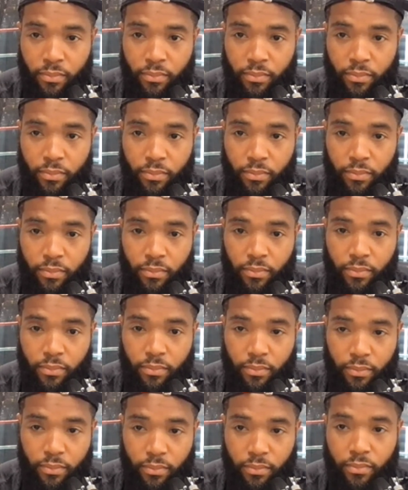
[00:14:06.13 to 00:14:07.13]

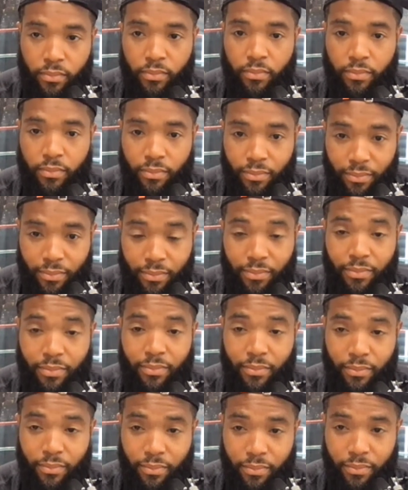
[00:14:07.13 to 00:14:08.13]

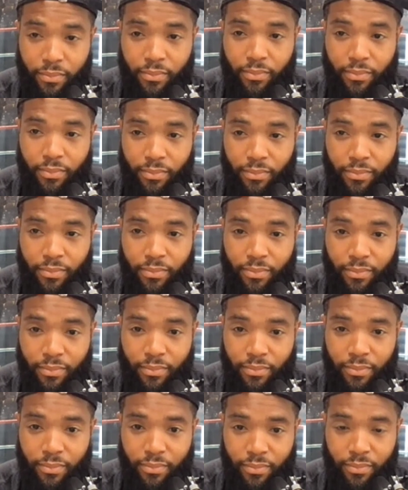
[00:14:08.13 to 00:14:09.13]

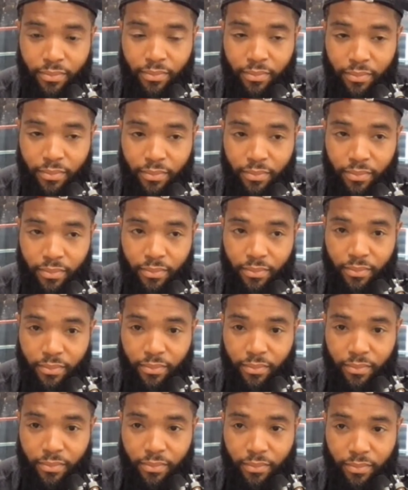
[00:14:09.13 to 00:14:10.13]

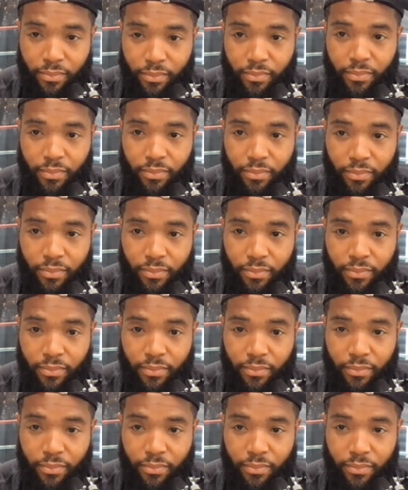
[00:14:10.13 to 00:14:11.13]

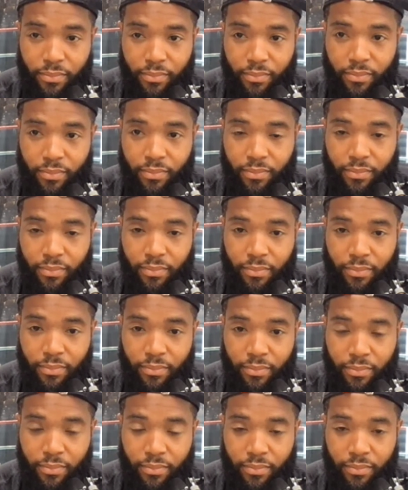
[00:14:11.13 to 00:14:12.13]

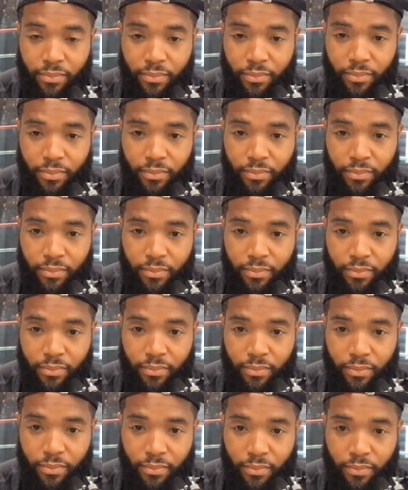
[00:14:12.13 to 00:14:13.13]

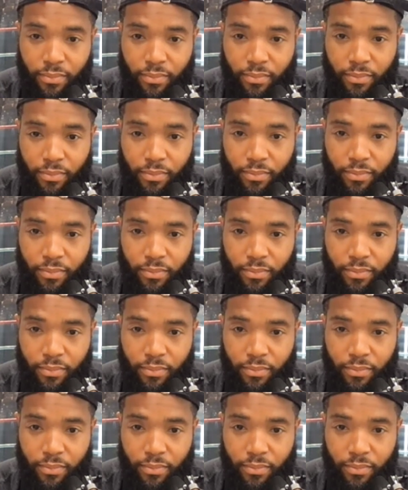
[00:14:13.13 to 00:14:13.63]
[no speech]